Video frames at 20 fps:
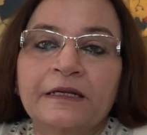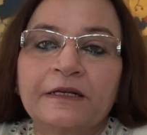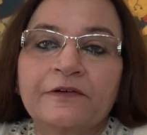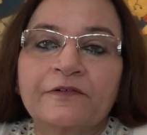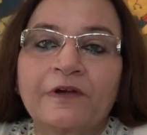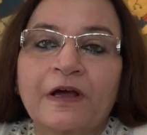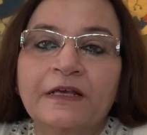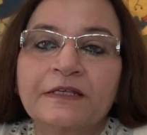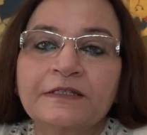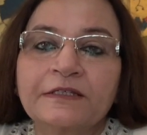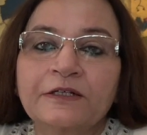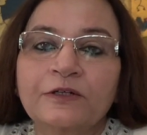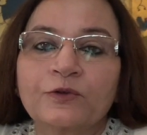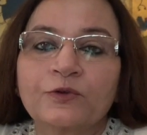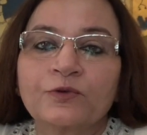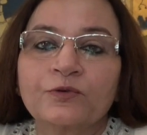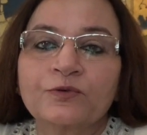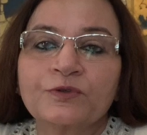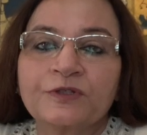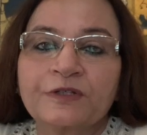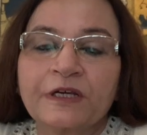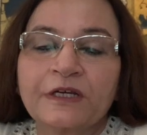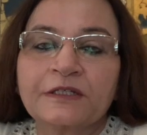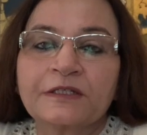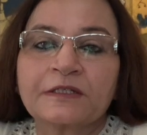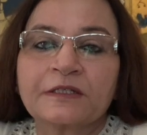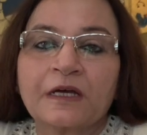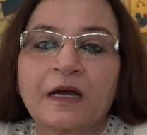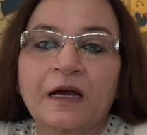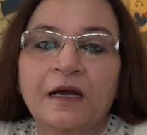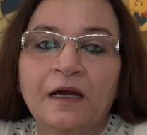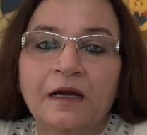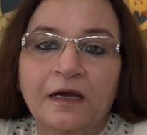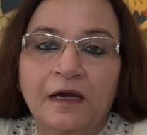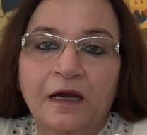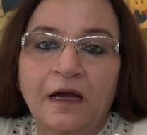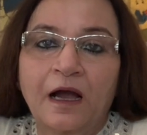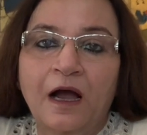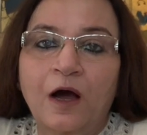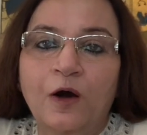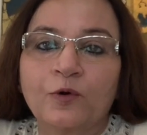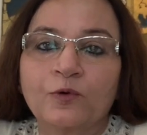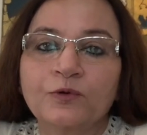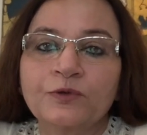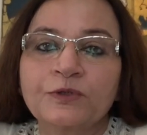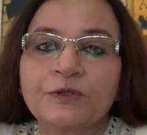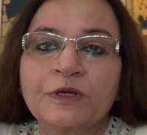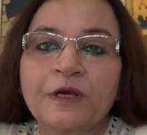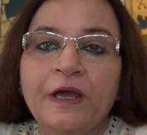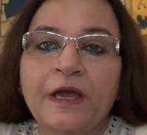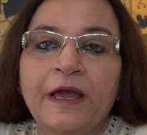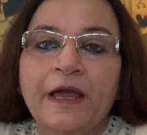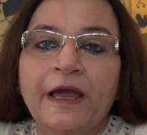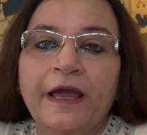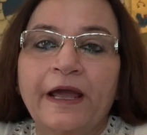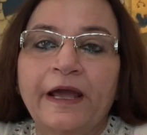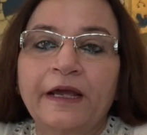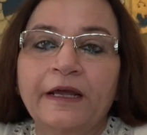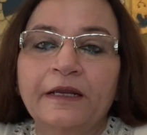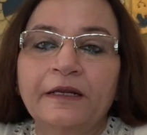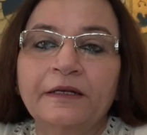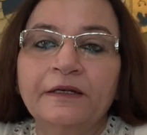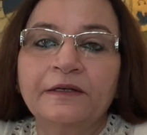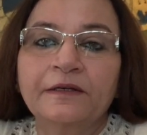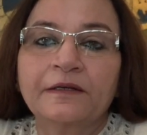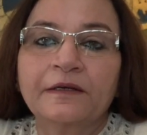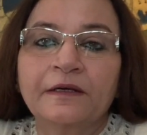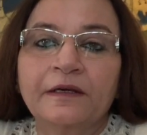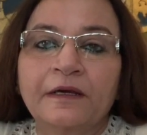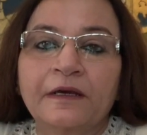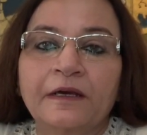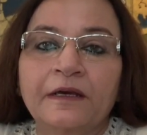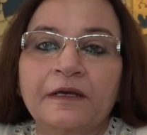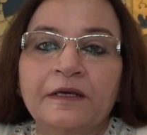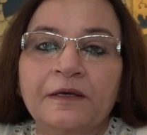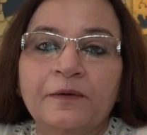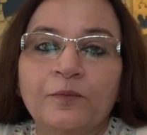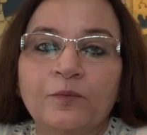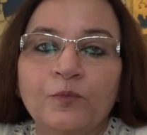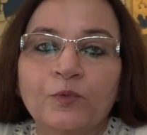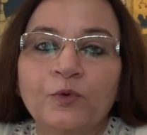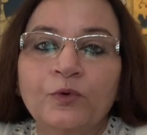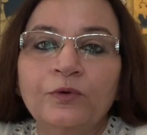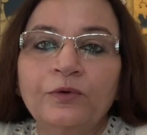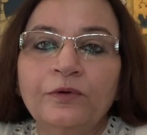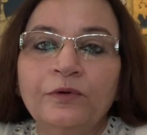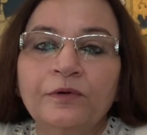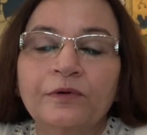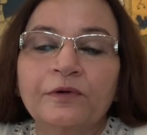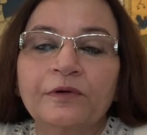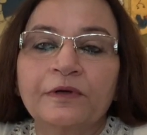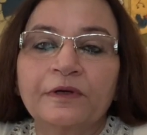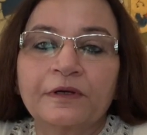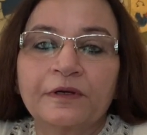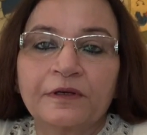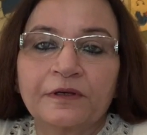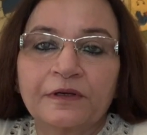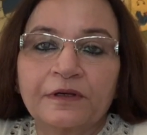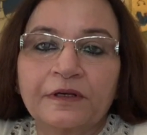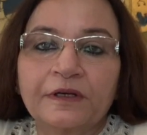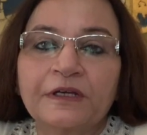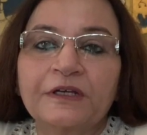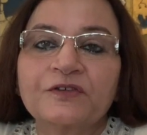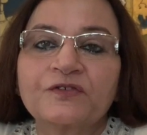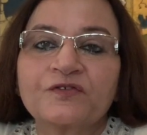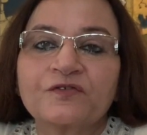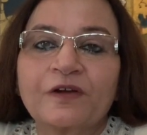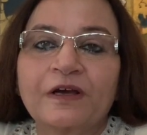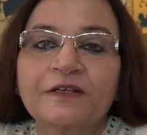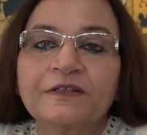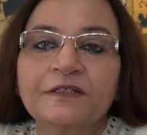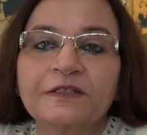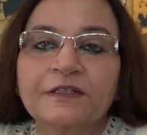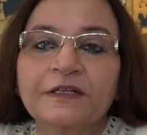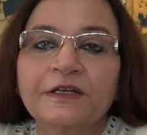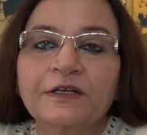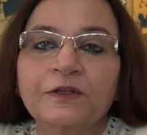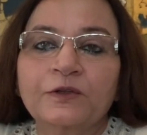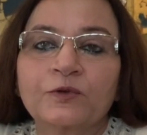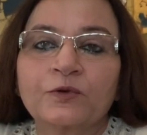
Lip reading: transit through 6th house and Moon is transiting